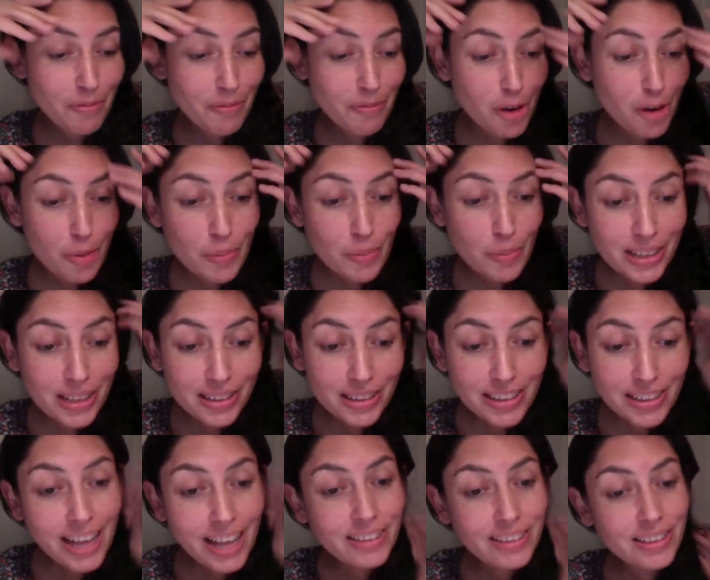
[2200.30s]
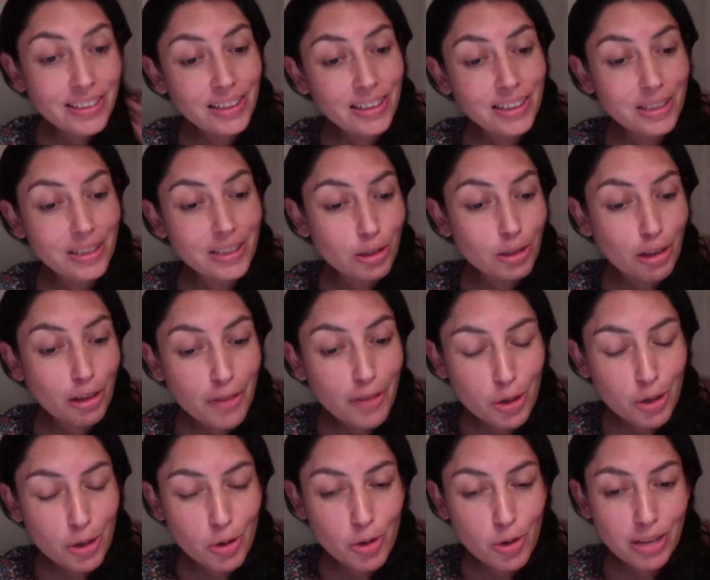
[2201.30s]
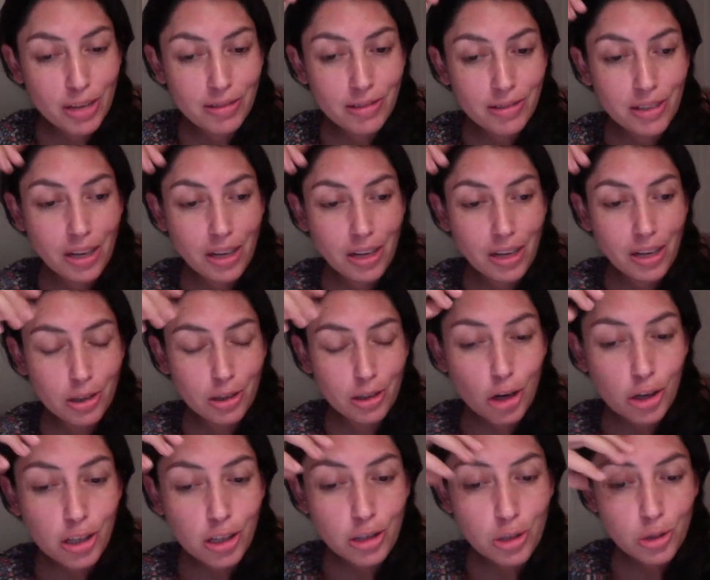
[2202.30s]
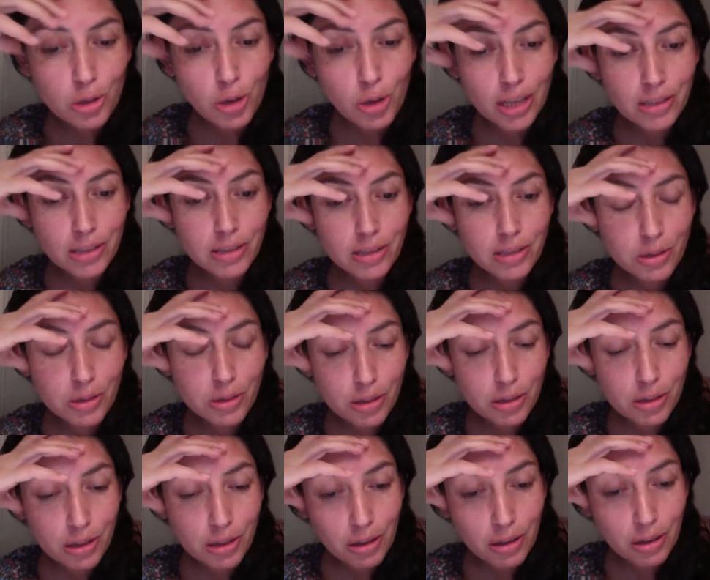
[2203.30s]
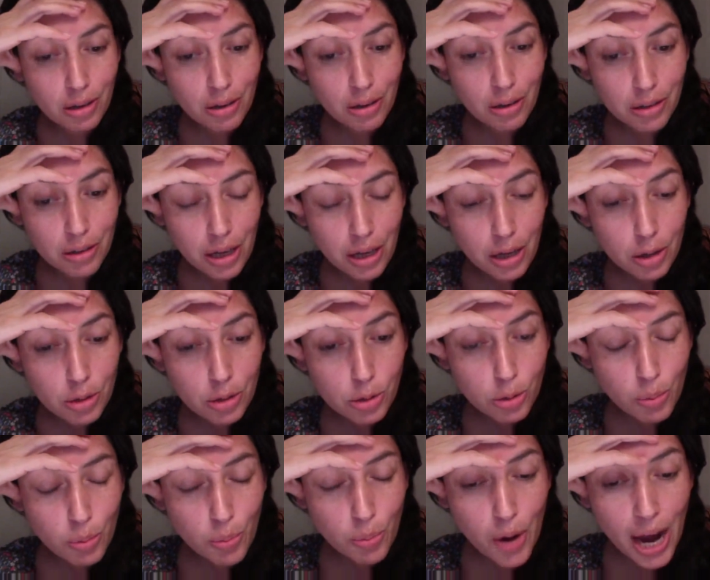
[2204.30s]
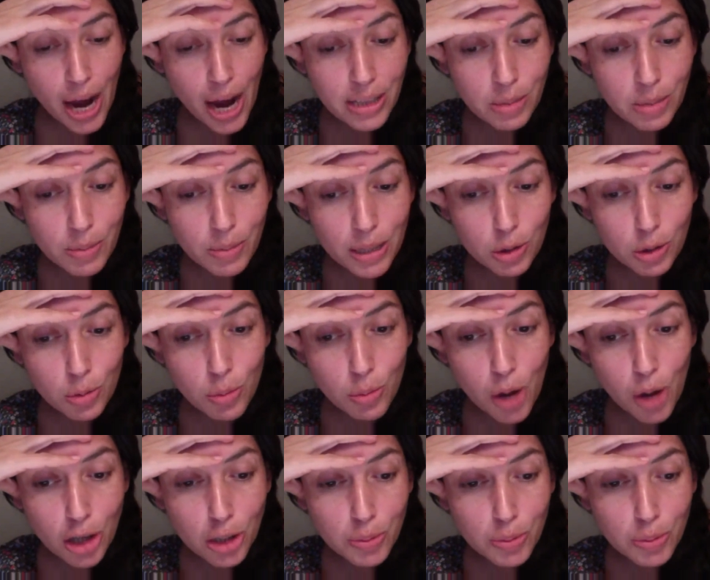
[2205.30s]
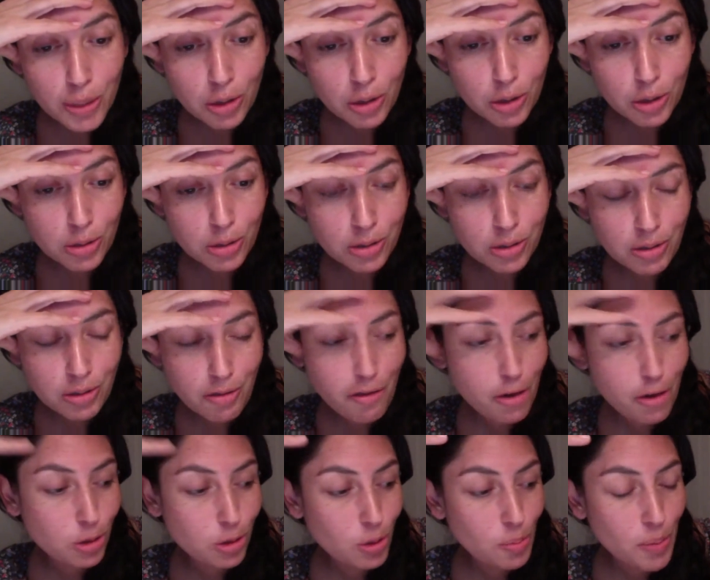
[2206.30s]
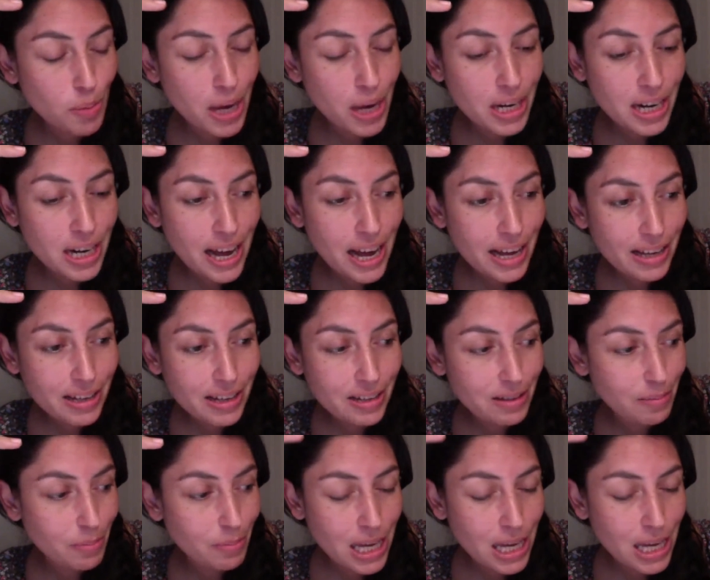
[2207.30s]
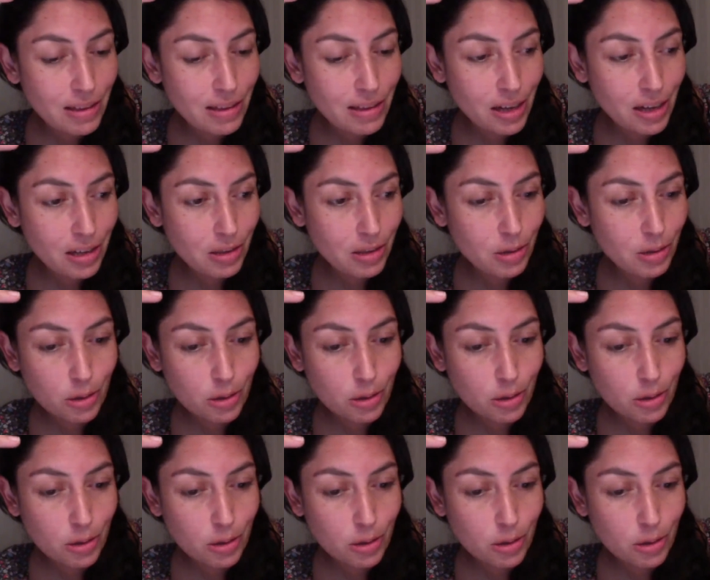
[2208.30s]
For me, that stuff that you were talking to us is surprised me too much, because for somebody like me that